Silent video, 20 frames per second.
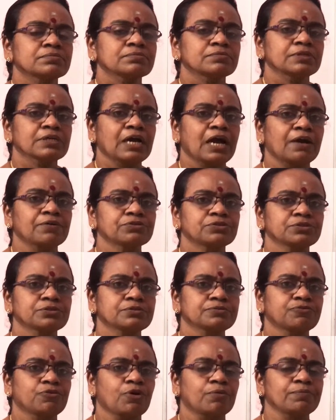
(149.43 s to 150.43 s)
we have
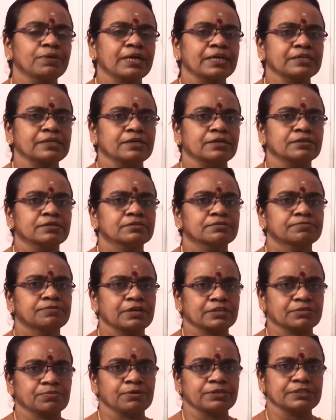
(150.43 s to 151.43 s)
to formulate the
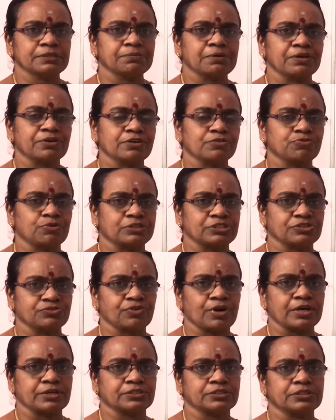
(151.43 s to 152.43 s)
flexibility matrix for the
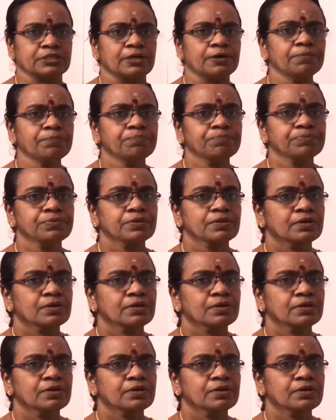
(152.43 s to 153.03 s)
structure.